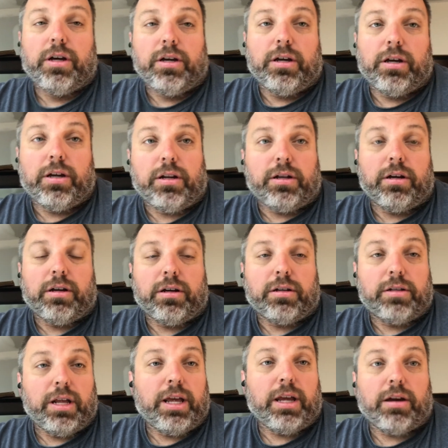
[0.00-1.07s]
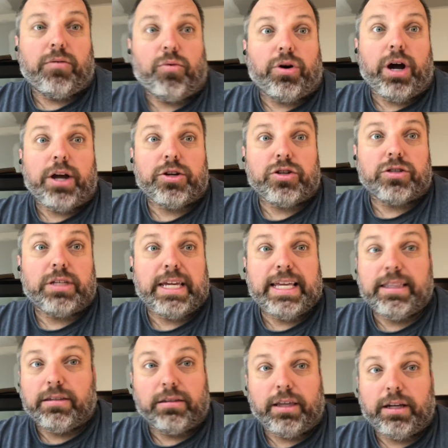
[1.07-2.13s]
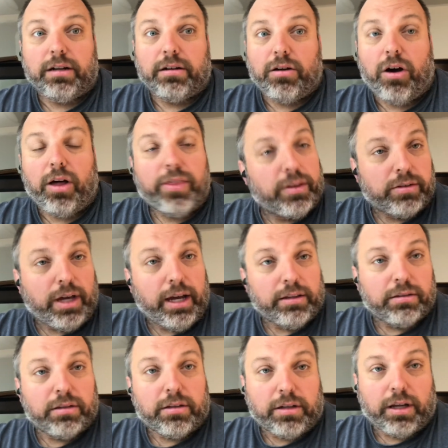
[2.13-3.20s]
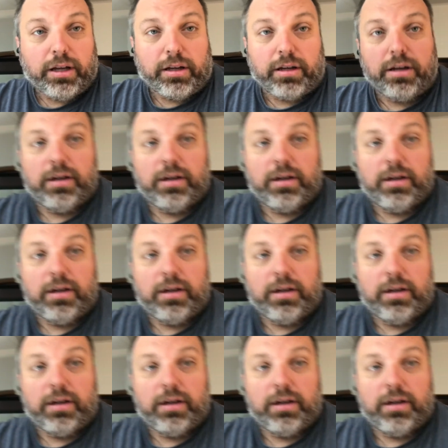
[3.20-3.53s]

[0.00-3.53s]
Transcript: in a tank where I just insulated all the sides of the tank.